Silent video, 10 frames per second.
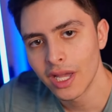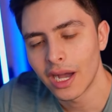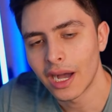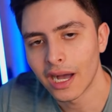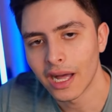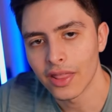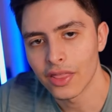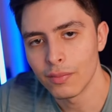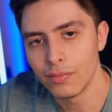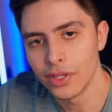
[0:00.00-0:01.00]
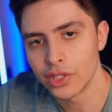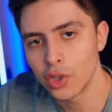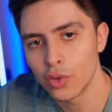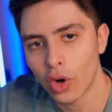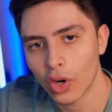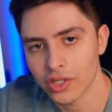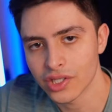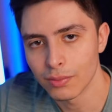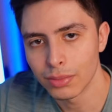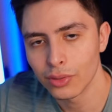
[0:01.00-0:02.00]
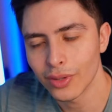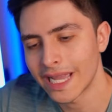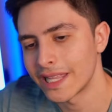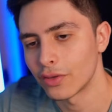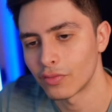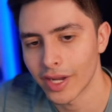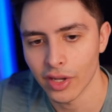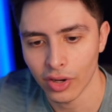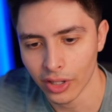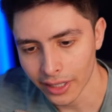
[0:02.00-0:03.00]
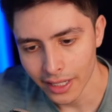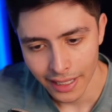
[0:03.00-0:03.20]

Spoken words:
the two hearts, the blue and the red heart.